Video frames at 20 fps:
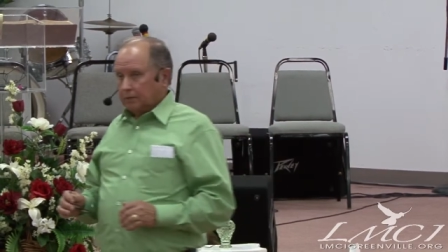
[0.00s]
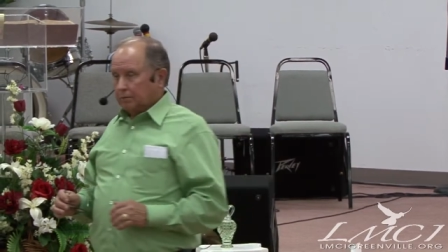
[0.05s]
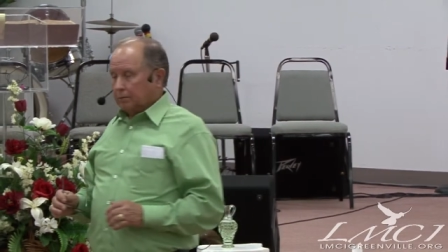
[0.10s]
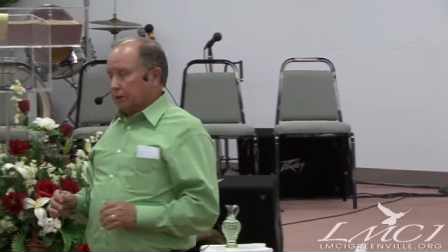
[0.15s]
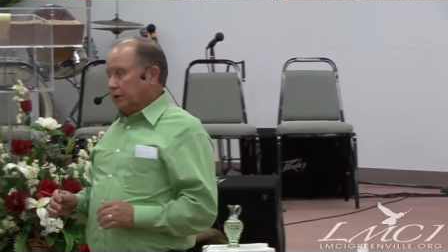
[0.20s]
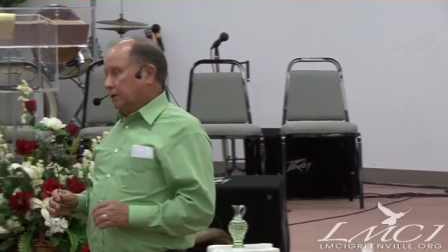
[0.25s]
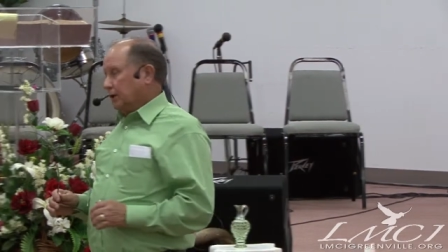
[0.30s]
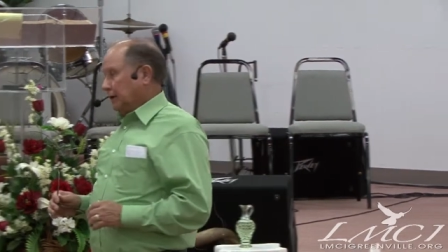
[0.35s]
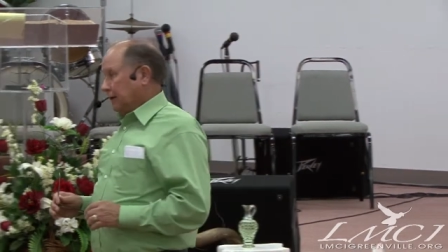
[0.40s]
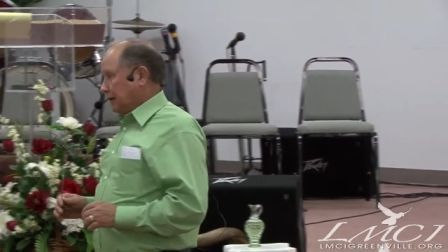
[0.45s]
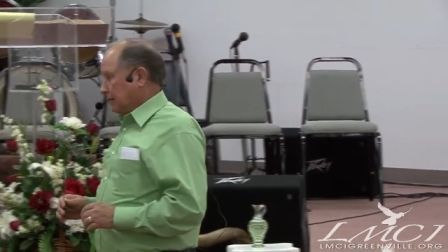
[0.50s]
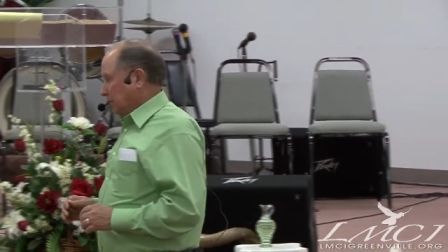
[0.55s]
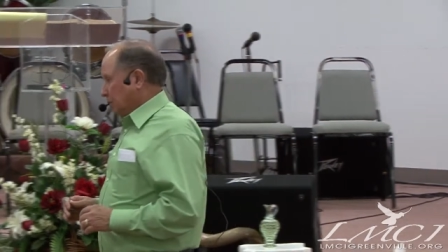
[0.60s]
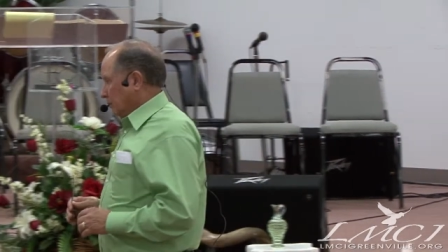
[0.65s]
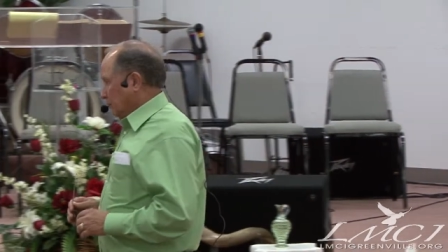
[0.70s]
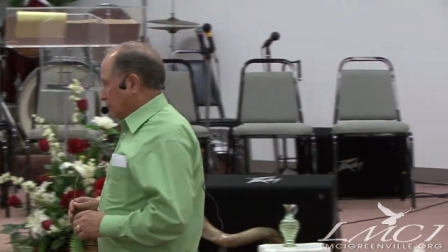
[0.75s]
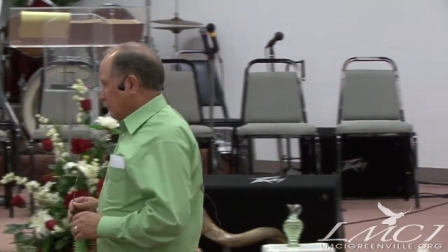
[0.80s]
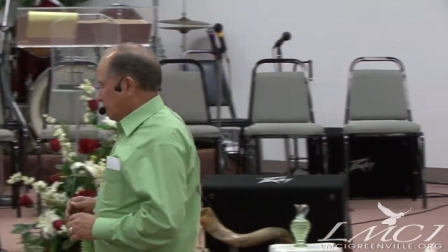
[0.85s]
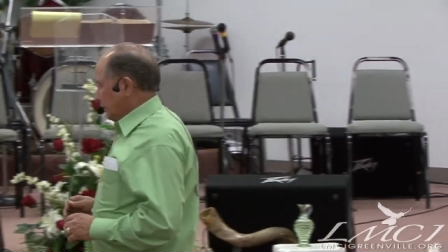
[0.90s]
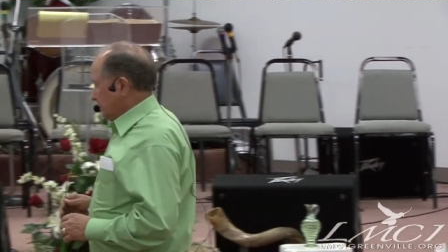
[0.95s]
But I, I
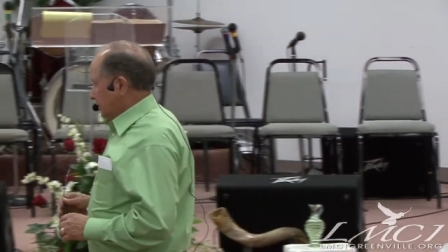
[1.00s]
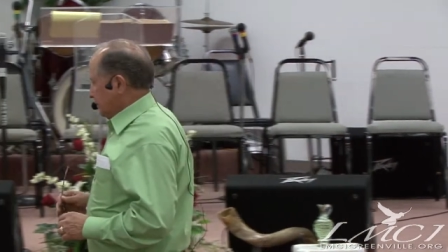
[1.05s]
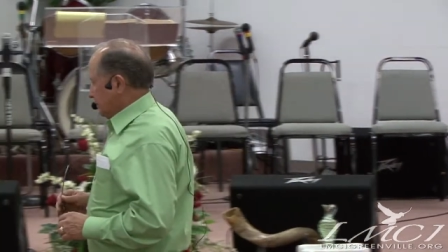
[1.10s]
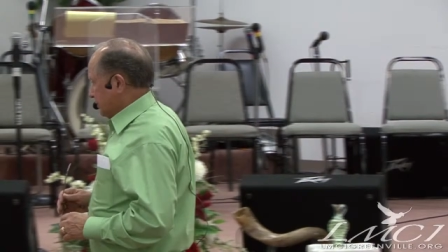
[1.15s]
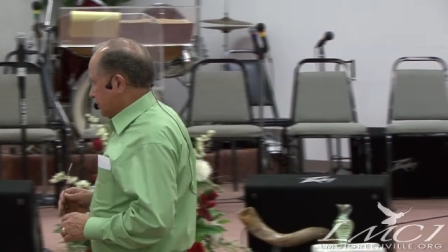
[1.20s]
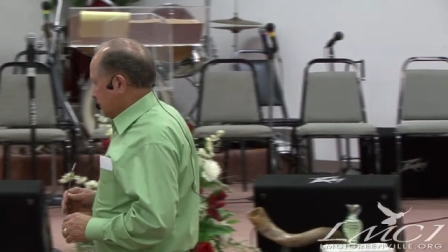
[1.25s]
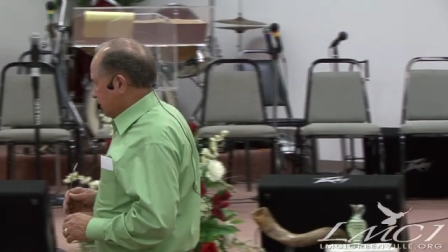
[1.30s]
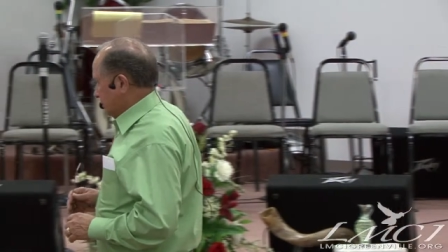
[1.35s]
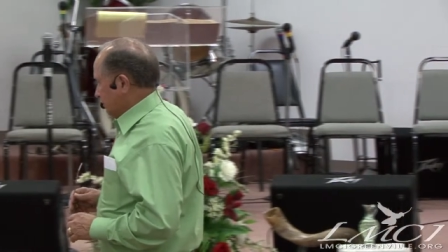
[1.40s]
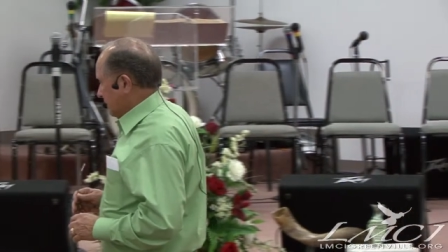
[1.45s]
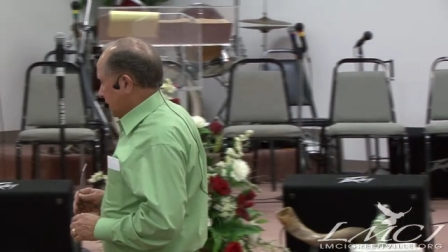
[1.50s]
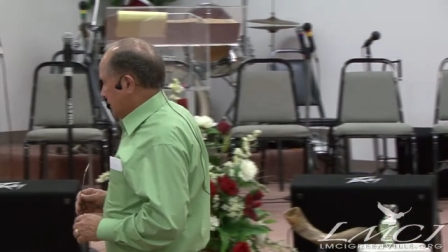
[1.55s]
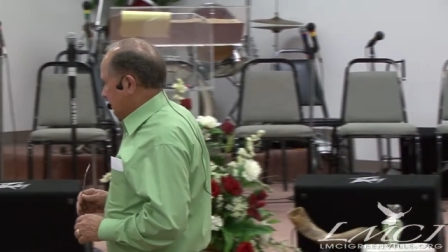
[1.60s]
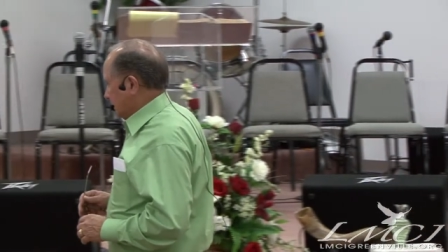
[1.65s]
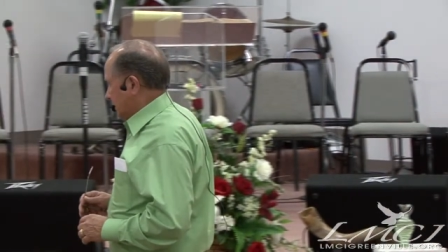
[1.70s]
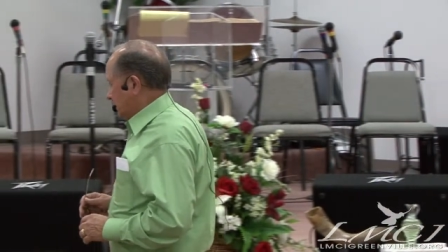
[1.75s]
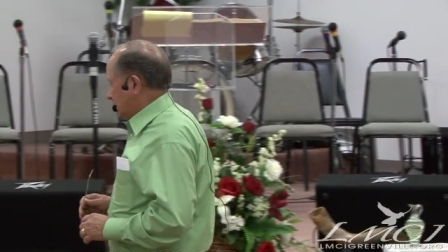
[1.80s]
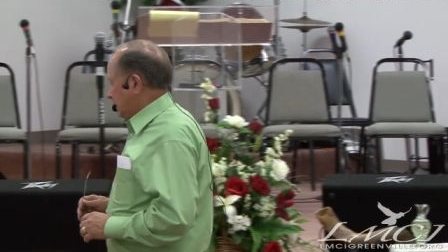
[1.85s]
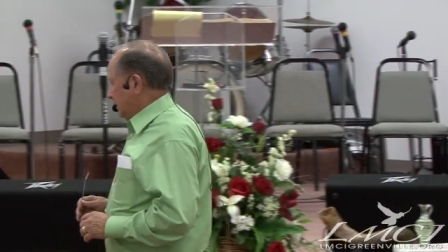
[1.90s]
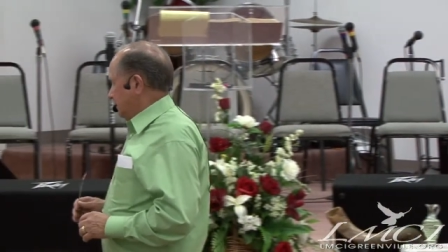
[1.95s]
want to read this here about
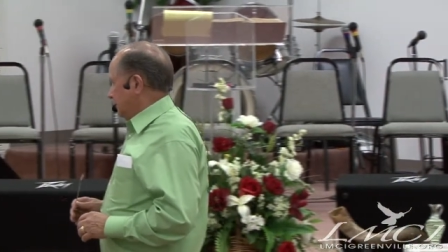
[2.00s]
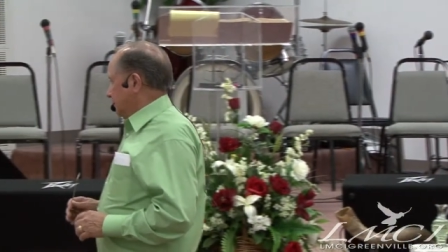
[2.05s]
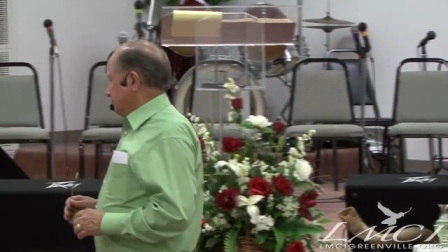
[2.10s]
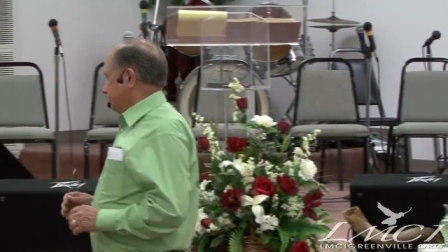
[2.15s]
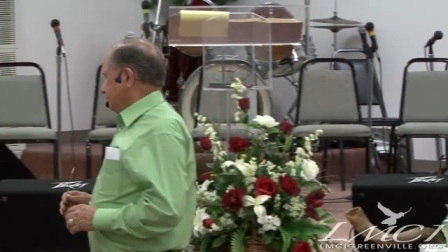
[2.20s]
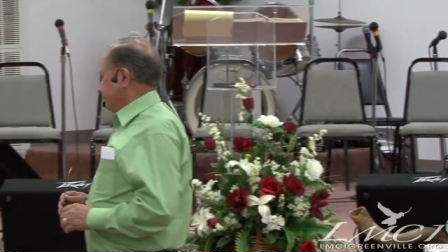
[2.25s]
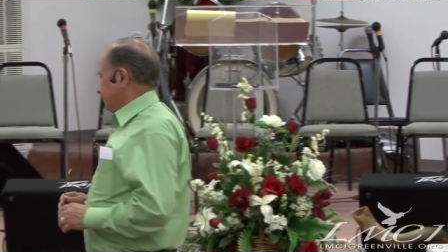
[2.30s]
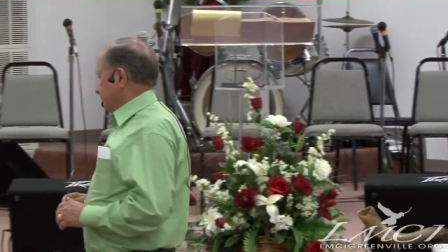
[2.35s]
the kingdom.